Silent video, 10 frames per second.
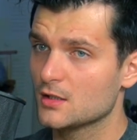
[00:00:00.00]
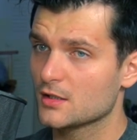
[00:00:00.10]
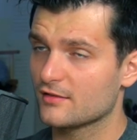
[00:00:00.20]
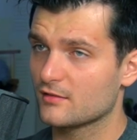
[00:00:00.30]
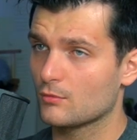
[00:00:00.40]

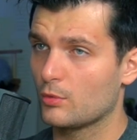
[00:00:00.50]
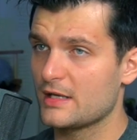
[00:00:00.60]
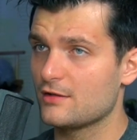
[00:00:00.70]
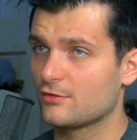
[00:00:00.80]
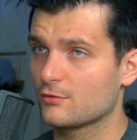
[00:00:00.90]
Because when
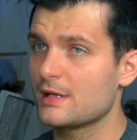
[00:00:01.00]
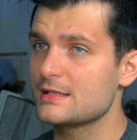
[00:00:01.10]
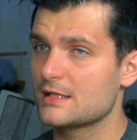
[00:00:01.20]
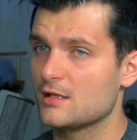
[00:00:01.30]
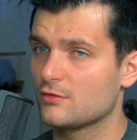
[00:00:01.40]
he
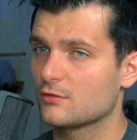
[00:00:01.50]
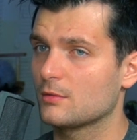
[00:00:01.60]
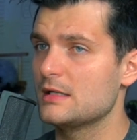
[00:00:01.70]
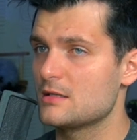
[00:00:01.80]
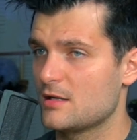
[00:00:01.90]
screened it, he
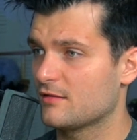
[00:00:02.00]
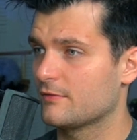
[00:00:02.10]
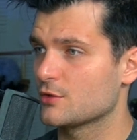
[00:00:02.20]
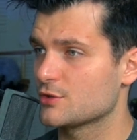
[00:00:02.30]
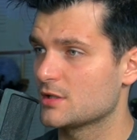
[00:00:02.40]
screened his
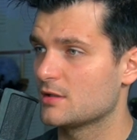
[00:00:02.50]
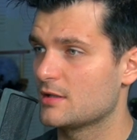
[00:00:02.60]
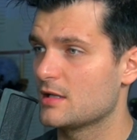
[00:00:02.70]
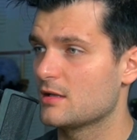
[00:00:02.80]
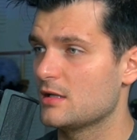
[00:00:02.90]
version,
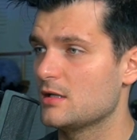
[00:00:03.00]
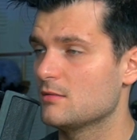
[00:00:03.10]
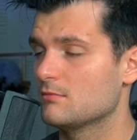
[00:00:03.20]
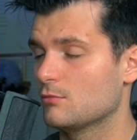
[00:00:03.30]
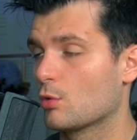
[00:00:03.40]
and then
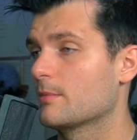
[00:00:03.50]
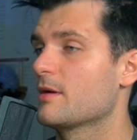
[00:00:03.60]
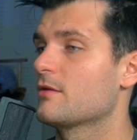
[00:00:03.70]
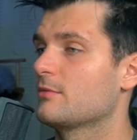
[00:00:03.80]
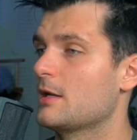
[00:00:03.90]
the Warner
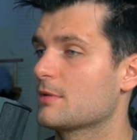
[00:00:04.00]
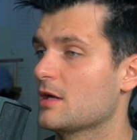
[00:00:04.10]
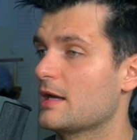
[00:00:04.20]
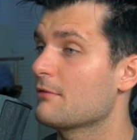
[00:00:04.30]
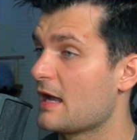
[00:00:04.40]
Brothers made him
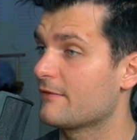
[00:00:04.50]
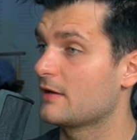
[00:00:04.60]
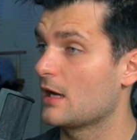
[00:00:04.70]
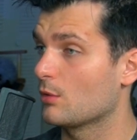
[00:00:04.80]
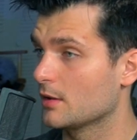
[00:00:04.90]
cut out half
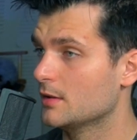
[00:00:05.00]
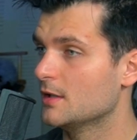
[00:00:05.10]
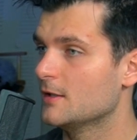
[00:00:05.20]
an hour,